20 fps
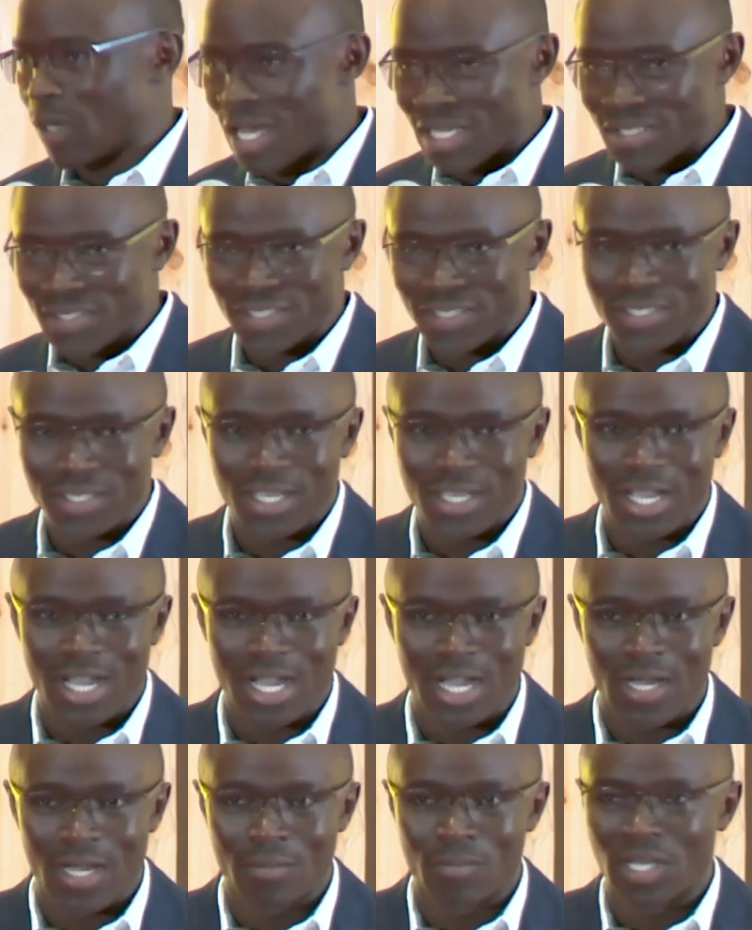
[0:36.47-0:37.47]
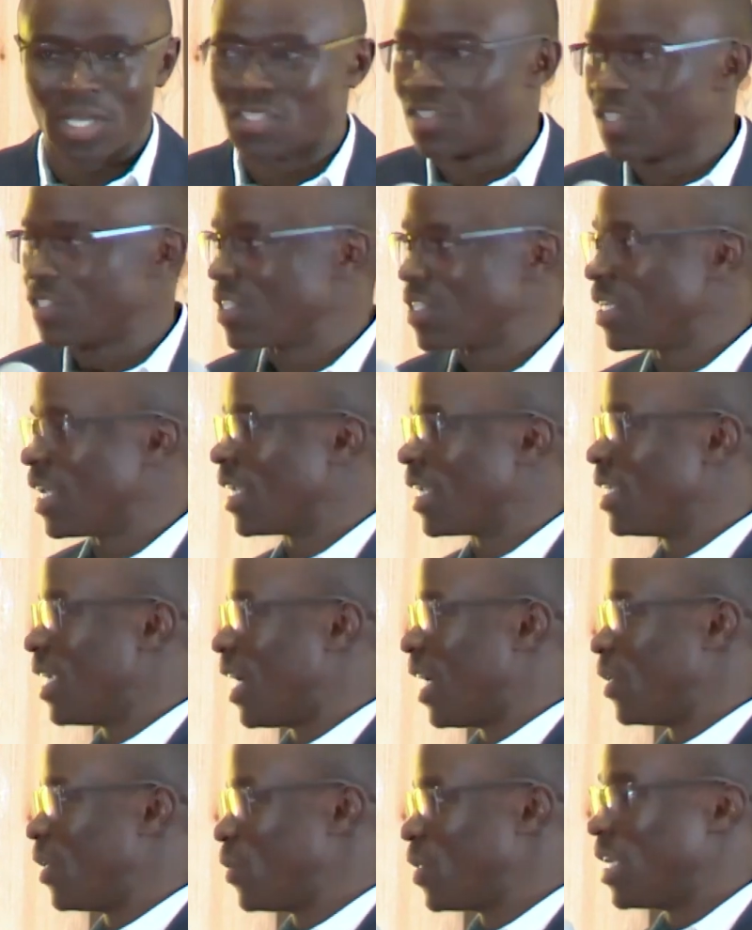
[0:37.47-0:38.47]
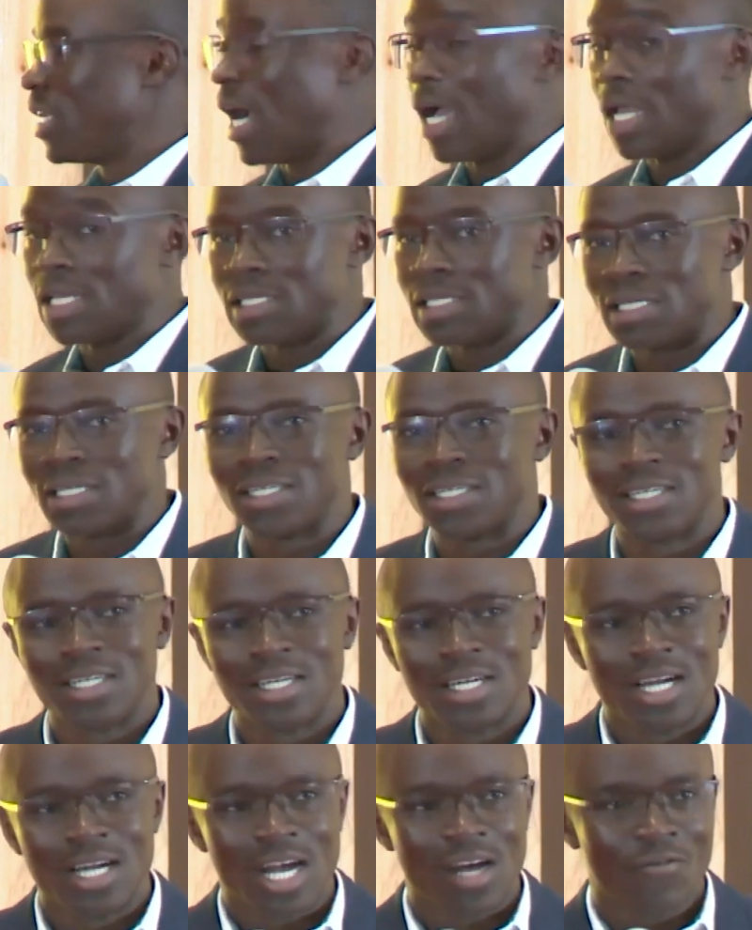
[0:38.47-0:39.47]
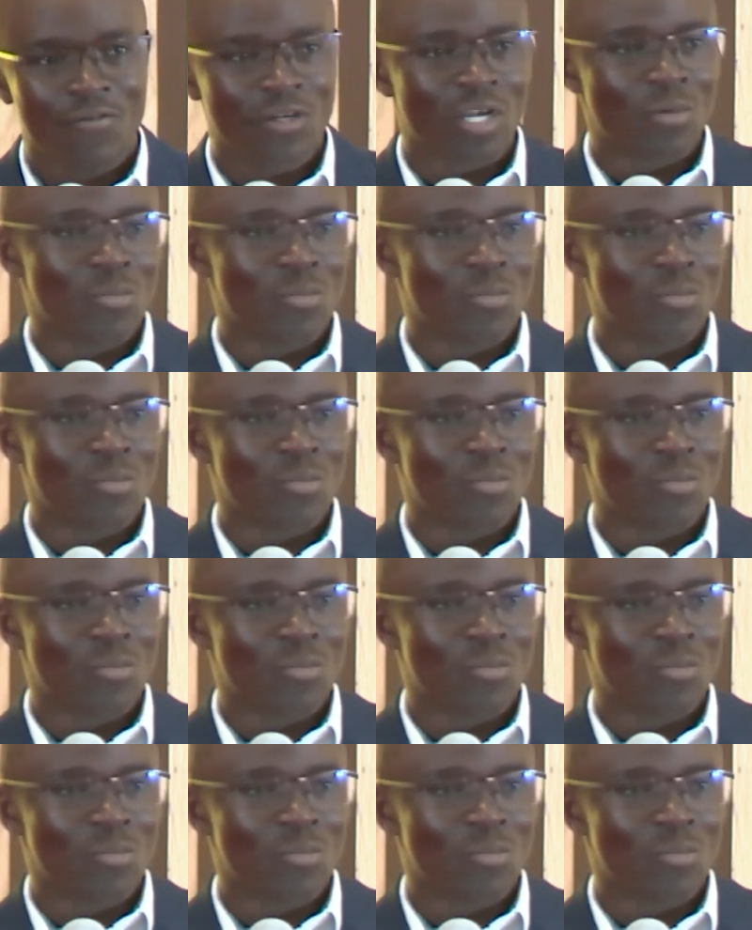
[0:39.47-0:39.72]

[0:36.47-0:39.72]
us, as Christine had alluded earlier, Africa